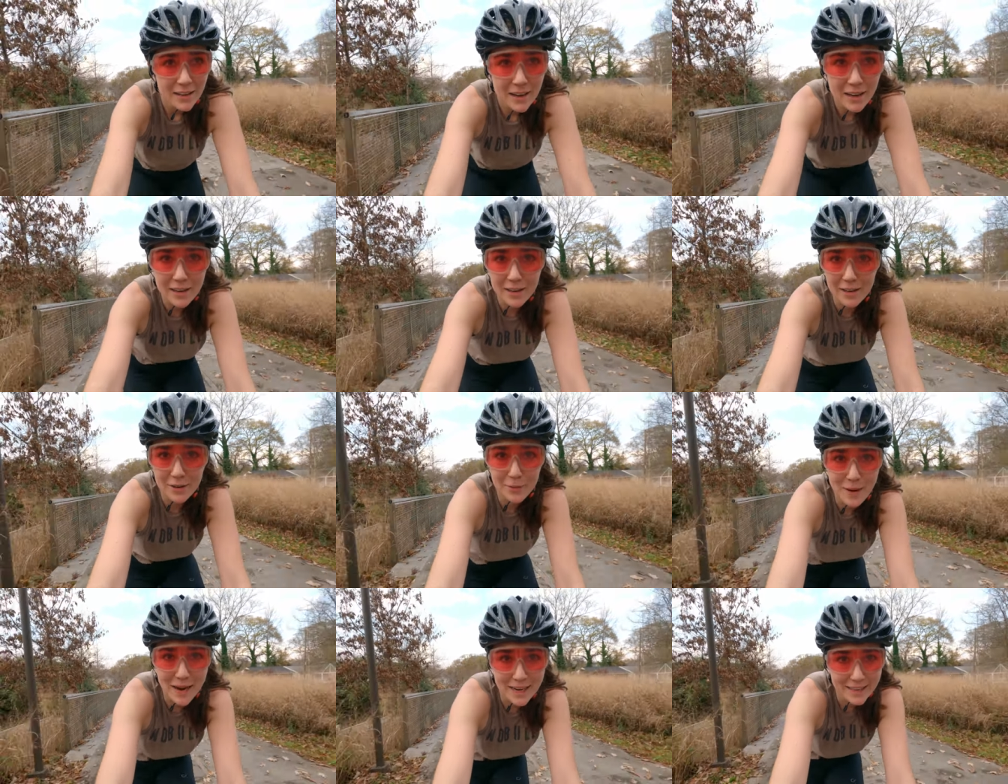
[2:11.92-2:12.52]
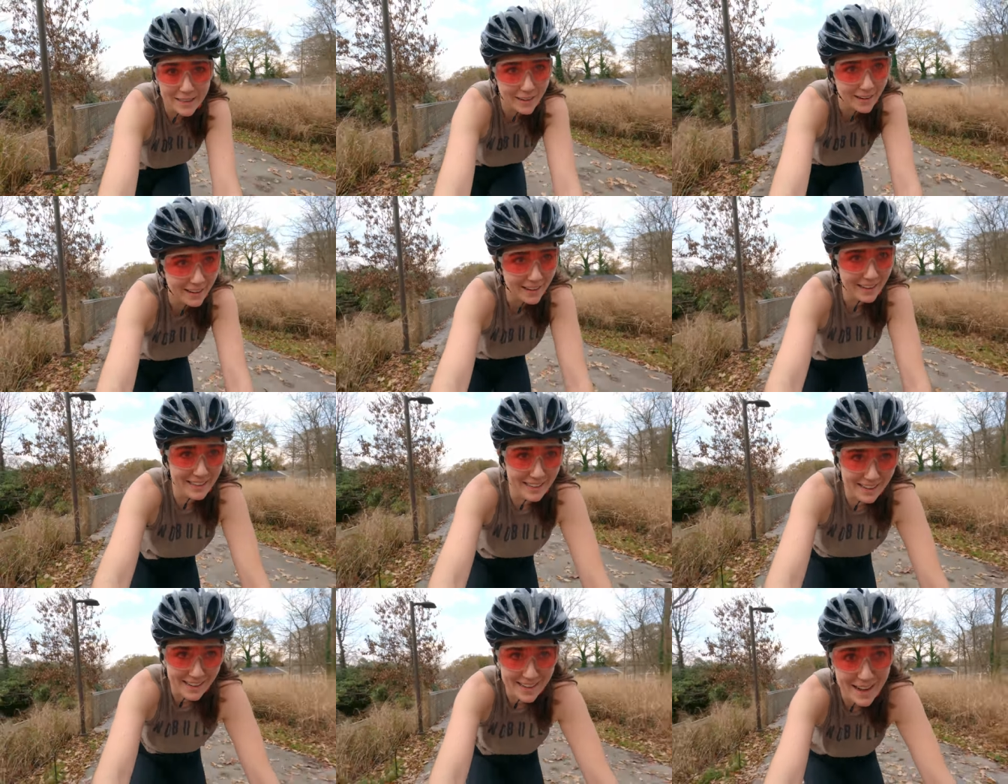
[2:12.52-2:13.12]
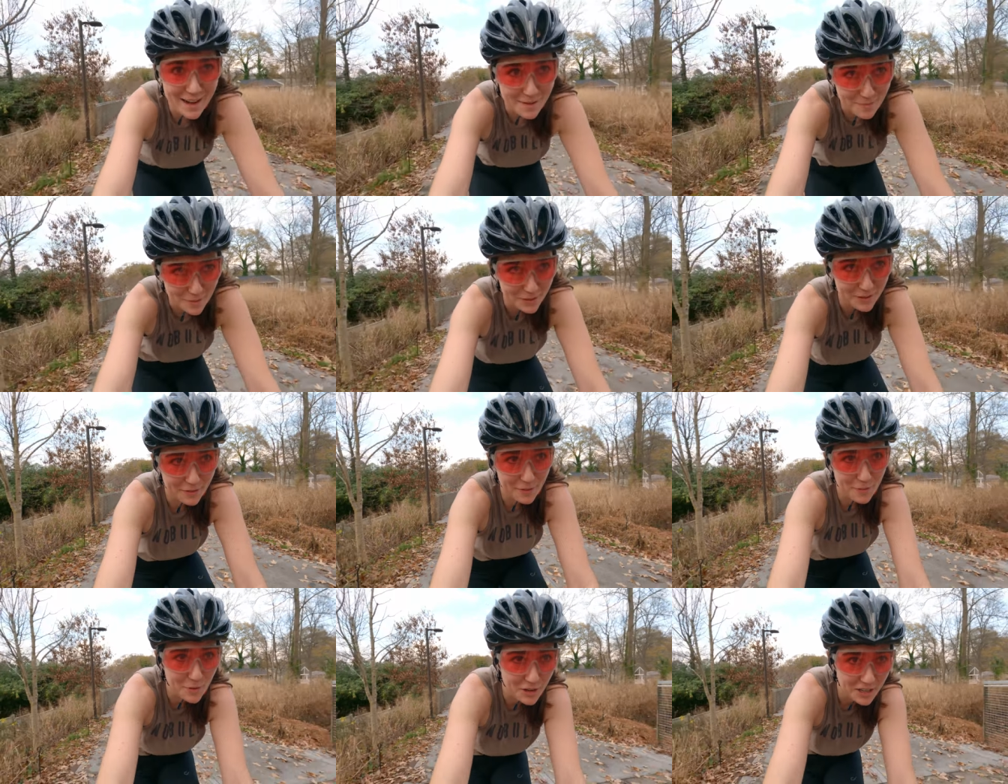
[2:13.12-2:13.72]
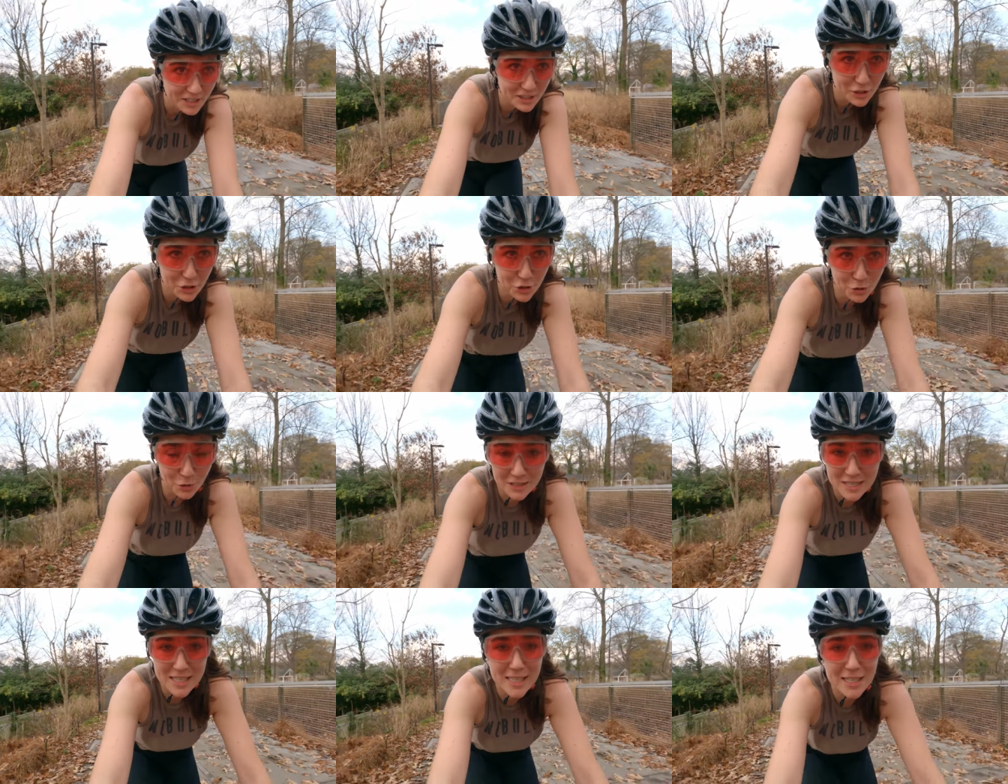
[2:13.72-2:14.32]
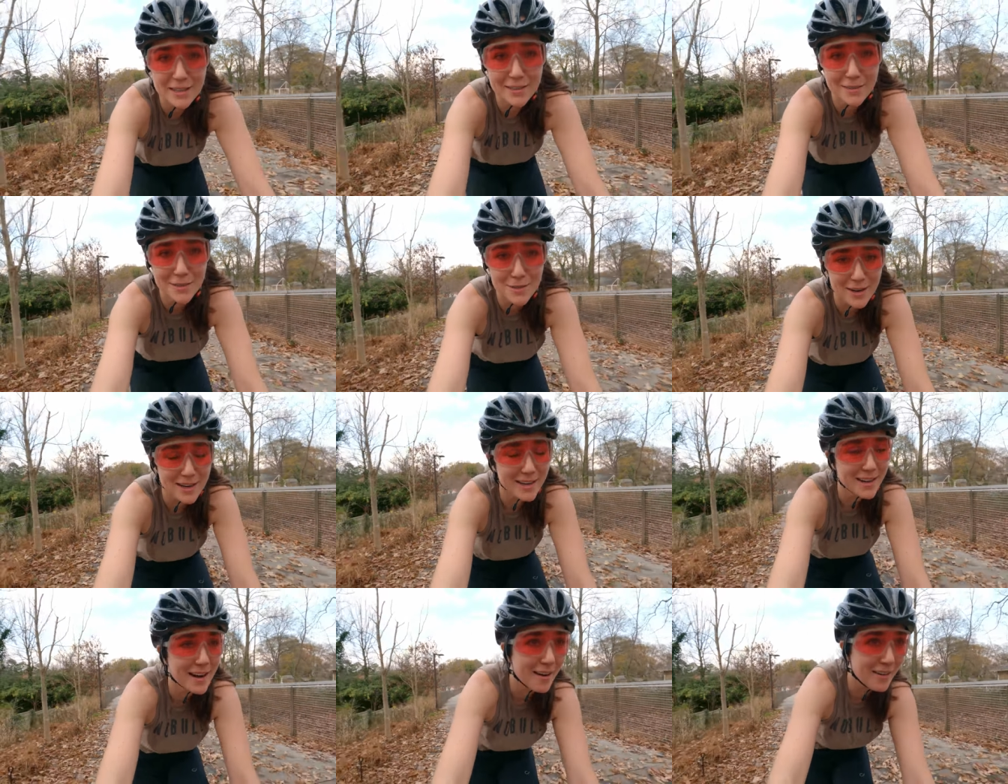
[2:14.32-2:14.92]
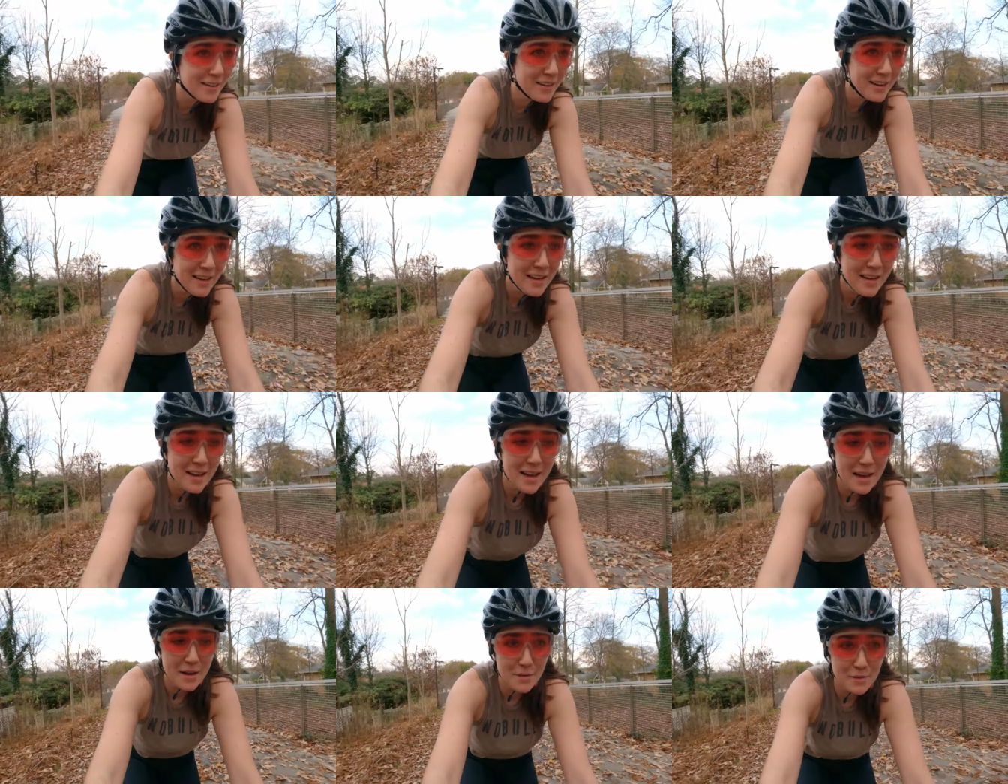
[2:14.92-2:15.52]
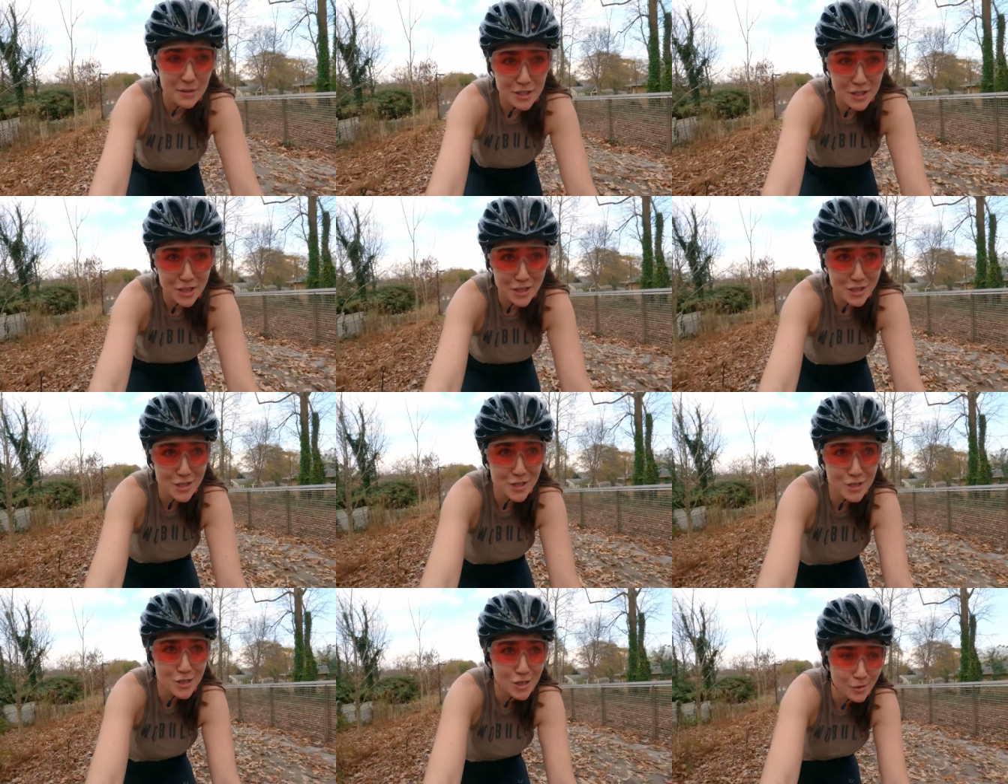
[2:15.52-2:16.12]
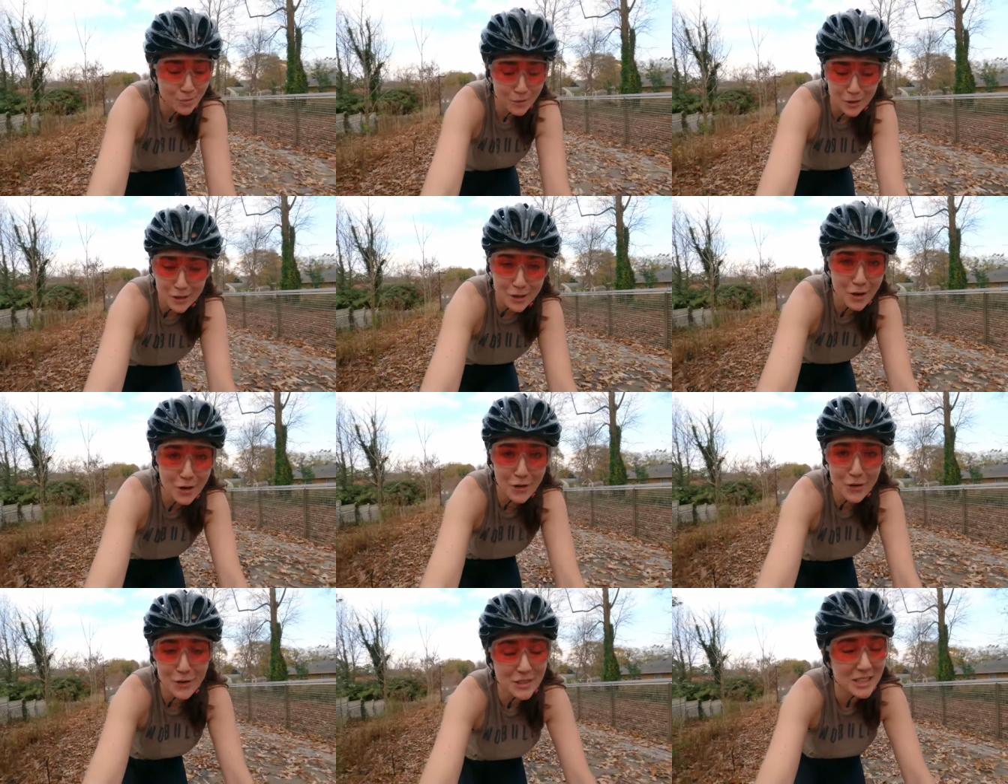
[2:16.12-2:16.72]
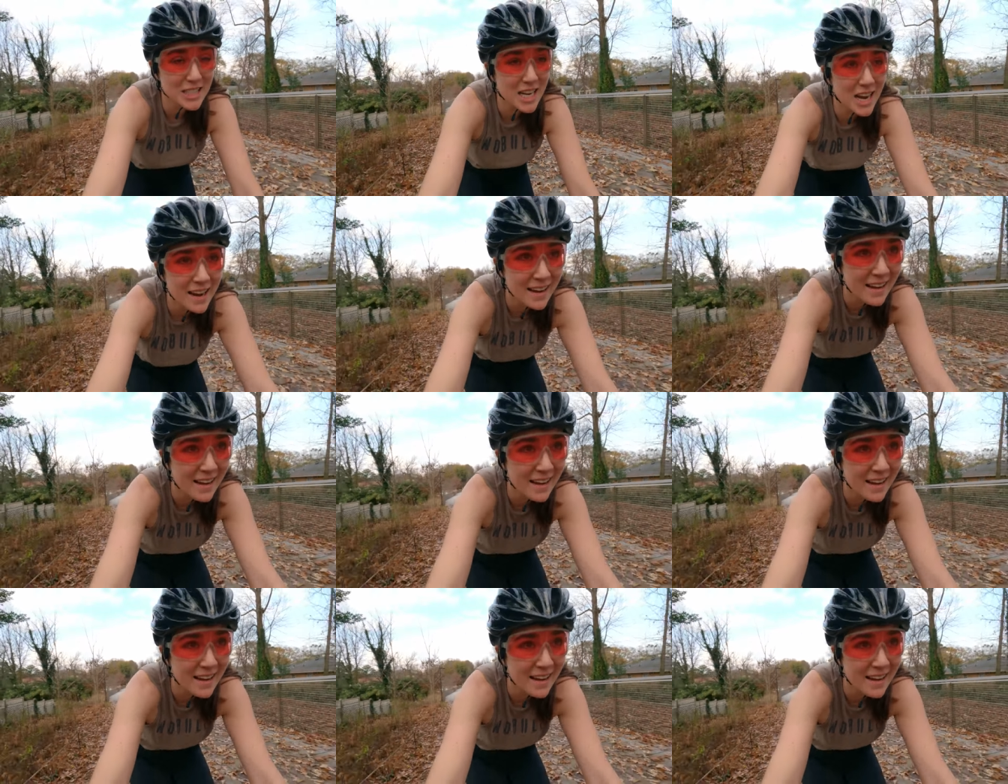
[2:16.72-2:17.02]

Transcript: Oh my God, I can't believe I'm wearing short sleeves right now. It was just super cold.